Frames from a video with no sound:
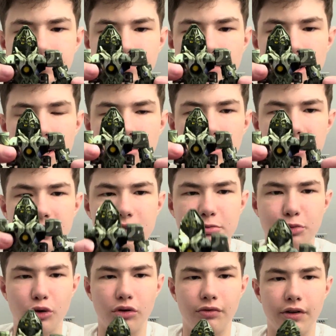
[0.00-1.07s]
And it makes his
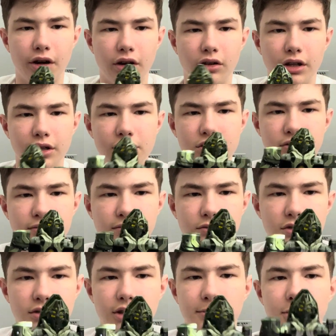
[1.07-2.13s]
profile, like,
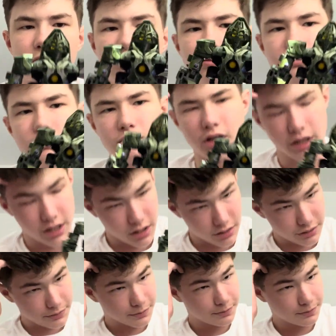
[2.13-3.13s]
slimmer, I guess.